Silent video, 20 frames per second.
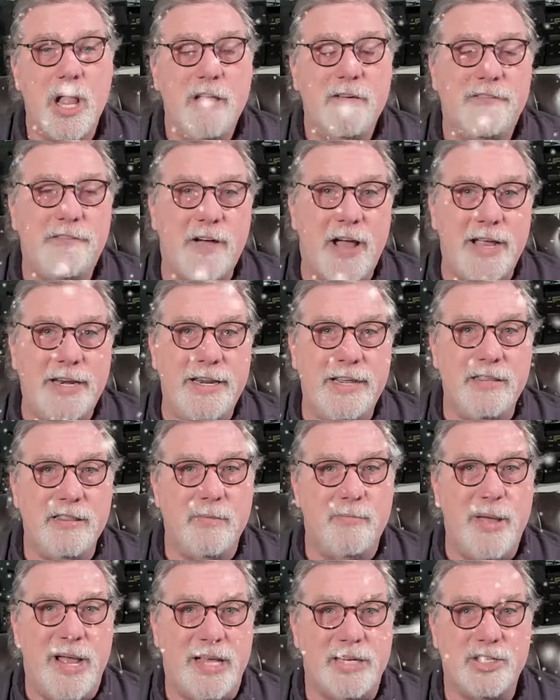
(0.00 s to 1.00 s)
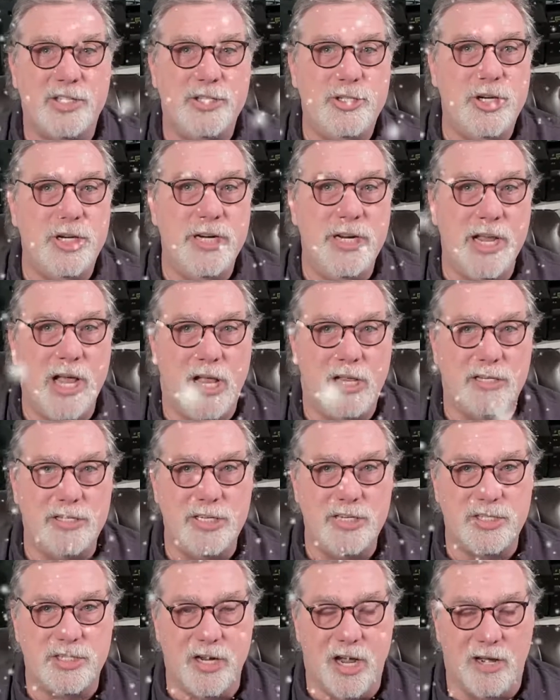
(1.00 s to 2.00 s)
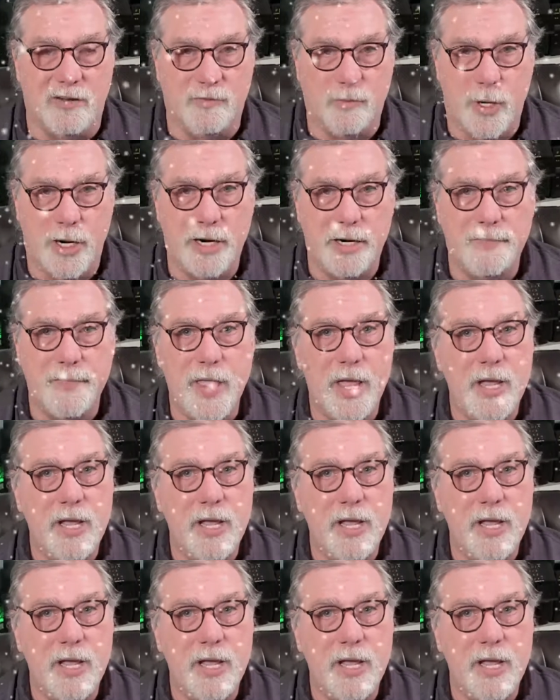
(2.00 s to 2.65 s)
Finding the Best Genealogy Software.